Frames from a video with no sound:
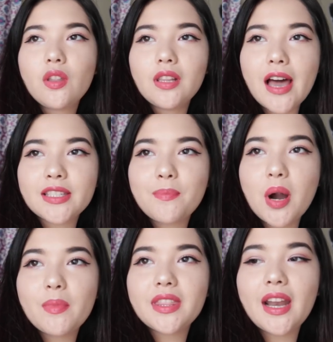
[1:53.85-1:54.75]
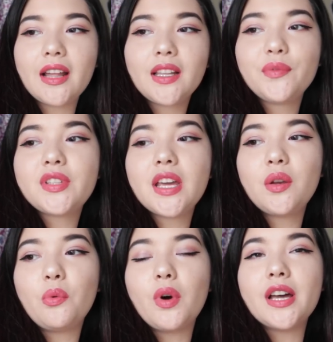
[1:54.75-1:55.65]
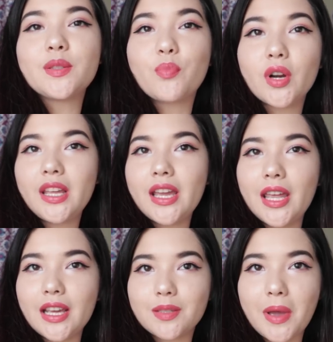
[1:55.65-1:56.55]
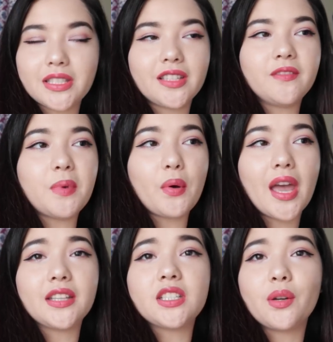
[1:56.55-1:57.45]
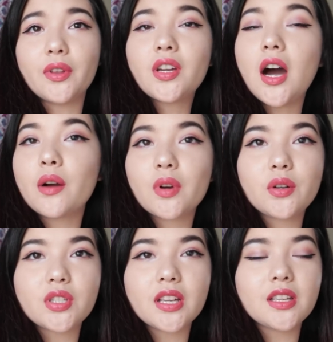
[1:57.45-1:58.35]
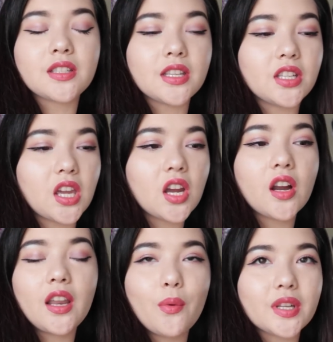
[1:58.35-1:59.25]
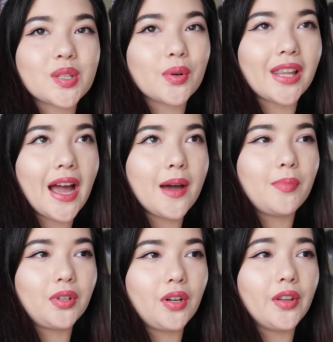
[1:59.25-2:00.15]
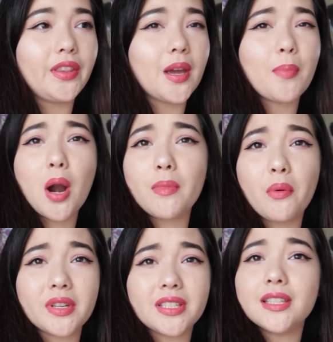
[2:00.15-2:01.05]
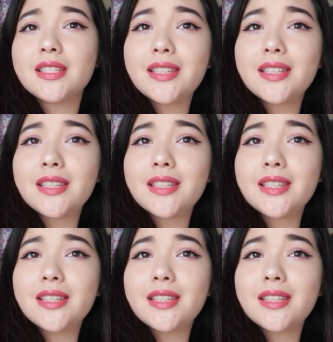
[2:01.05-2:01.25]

So the last apartment that I lived in was pretty inexpensive, but we had to deal with cockroaches, the security wasn't reliable, the apartment wasn't